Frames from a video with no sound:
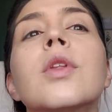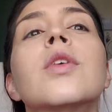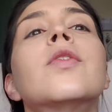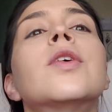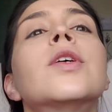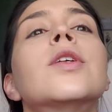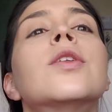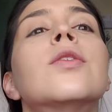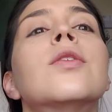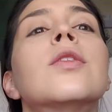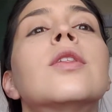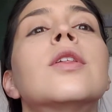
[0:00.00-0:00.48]

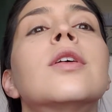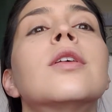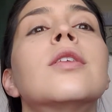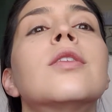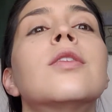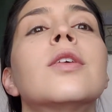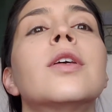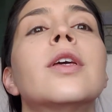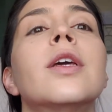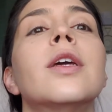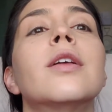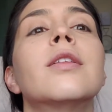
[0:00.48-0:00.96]
If I do
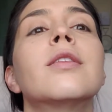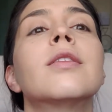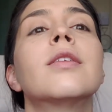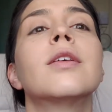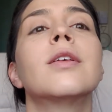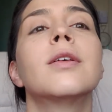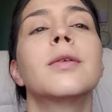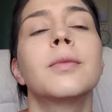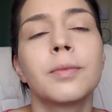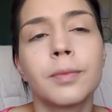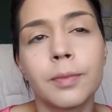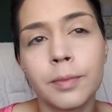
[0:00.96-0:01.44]
this, you can't see
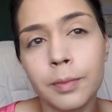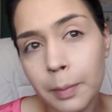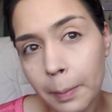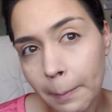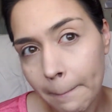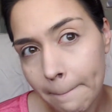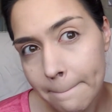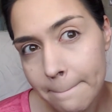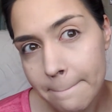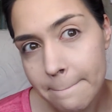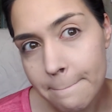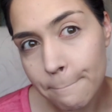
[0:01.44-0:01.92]
them.
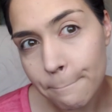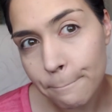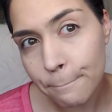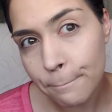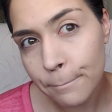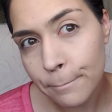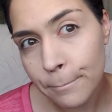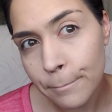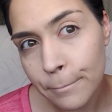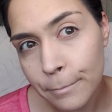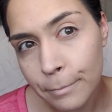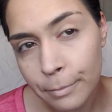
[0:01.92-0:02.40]

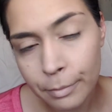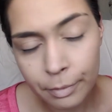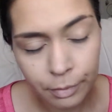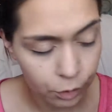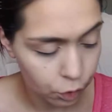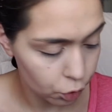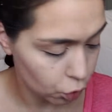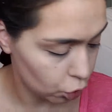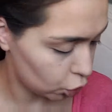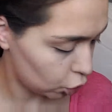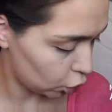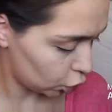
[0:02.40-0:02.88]

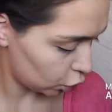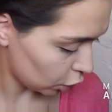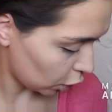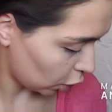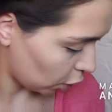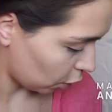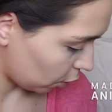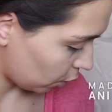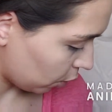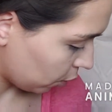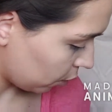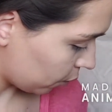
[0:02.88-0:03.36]

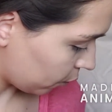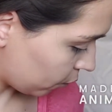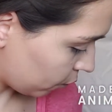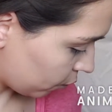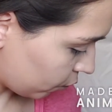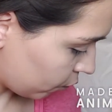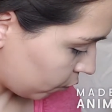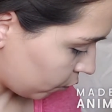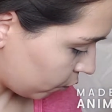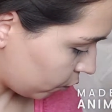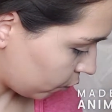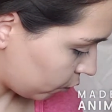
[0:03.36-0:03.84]
So
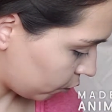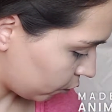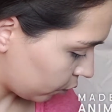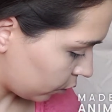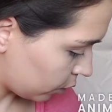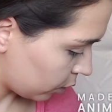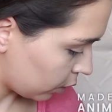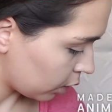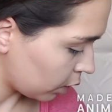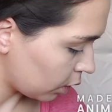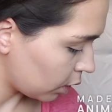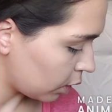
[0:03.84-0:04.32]

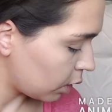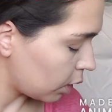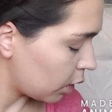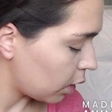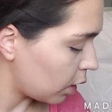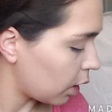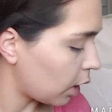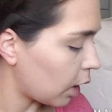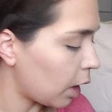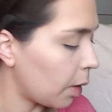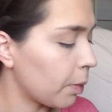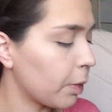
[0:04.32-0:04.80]

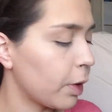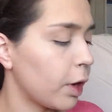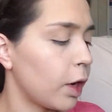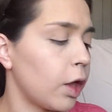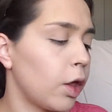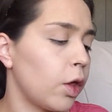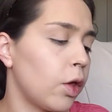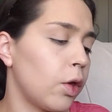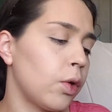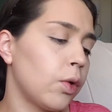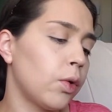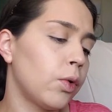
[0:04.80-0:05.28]
I'm gonna
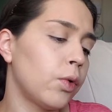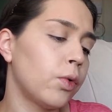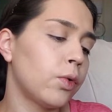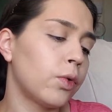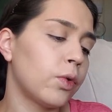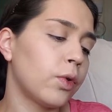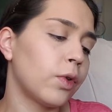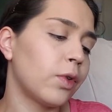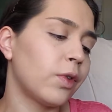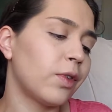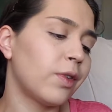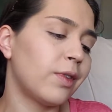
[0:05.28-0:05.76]

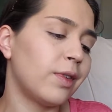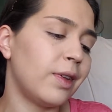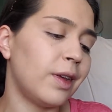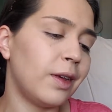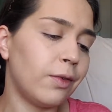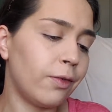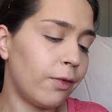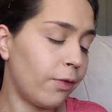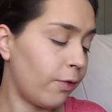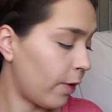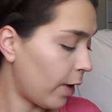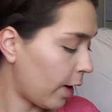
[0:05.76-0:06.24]
use
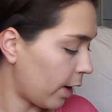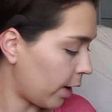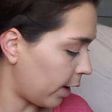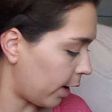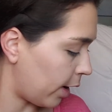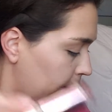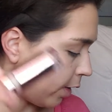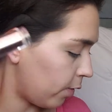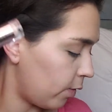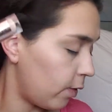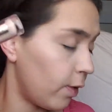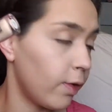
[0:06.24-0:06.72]

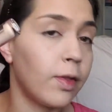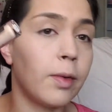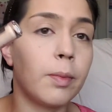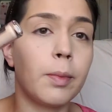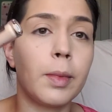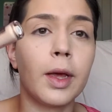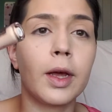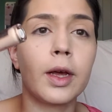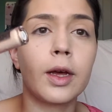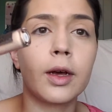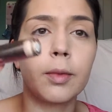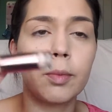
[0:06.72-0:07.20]
C5 in the
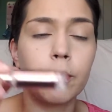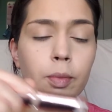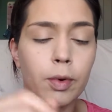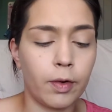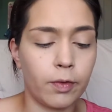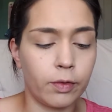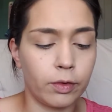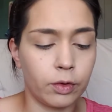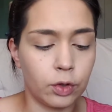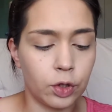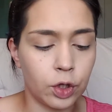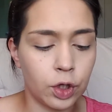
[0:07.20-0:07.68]
Makeup
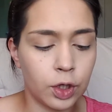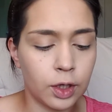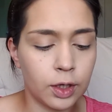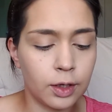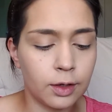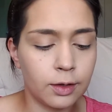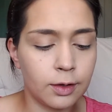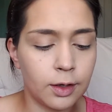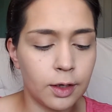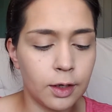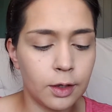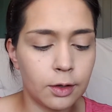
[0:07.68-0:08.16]
Revolution
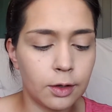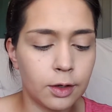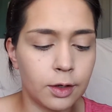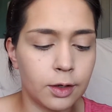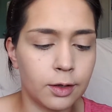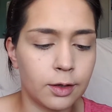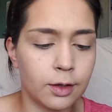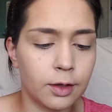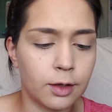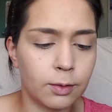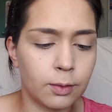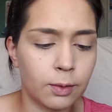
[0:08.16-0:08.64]
concealer
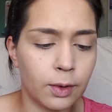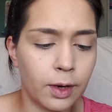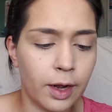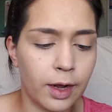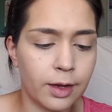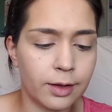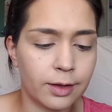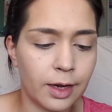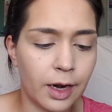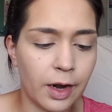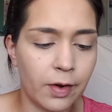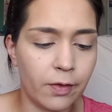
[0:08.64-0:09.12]
because this one
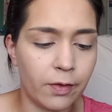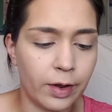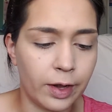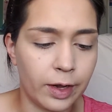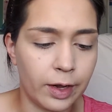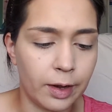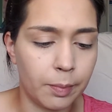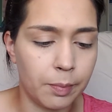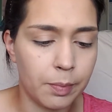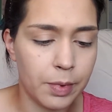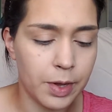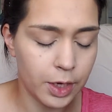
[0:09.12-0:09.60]
has kind of like
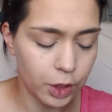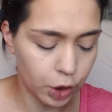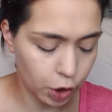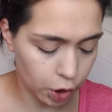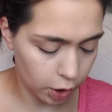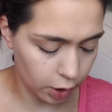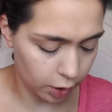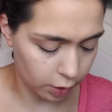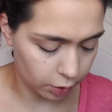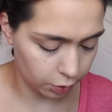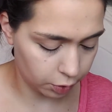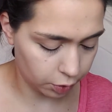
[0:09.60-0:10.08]
a
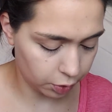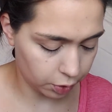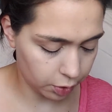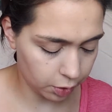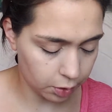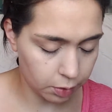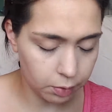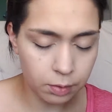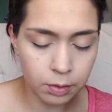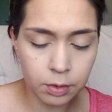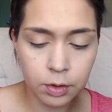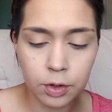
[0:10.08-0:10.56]
peachy
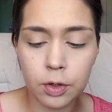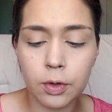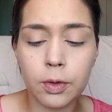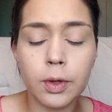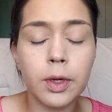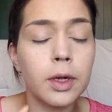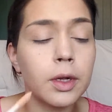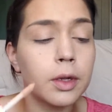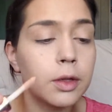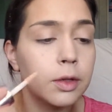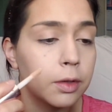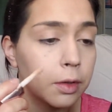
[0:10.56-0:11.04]
undertone to
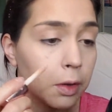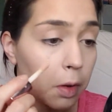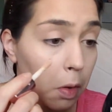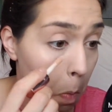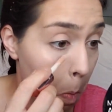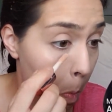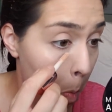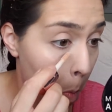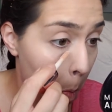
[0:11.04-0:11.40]
it. So